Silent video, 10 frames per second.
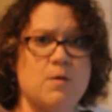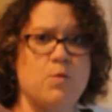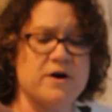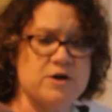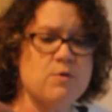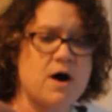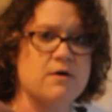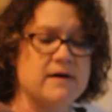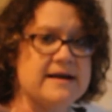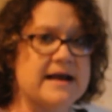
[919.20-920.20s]
where you
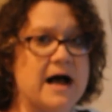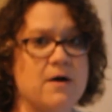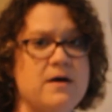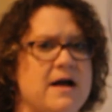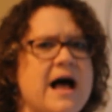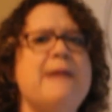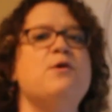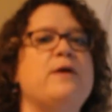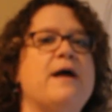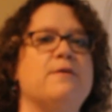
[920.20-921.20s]
are right now. I'm
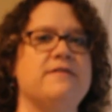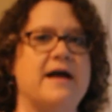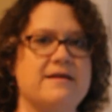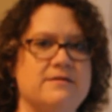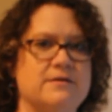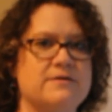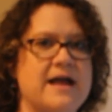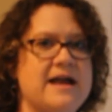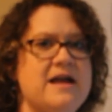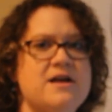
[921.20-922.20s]
okay with that,
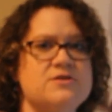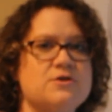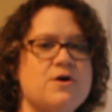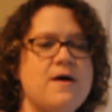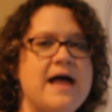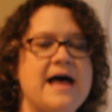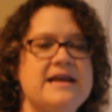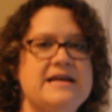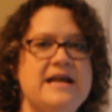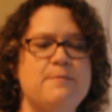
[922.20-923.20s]
okay? So go
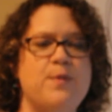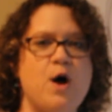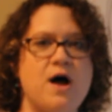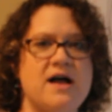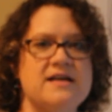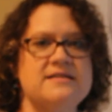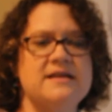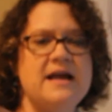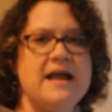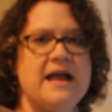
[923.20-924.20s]
ahead and hit pause
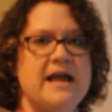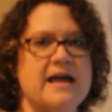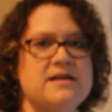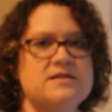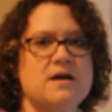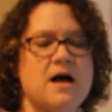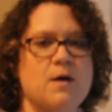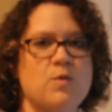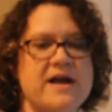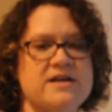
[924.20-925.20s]
and
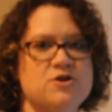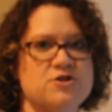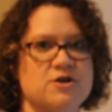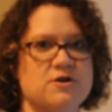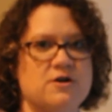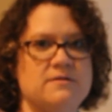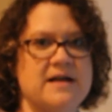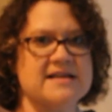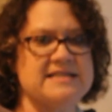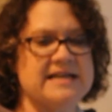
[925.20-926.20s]
write in your circle.
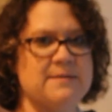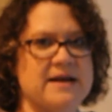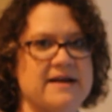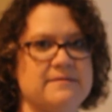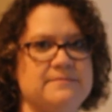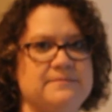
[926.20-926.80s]
I'll see you in a minute.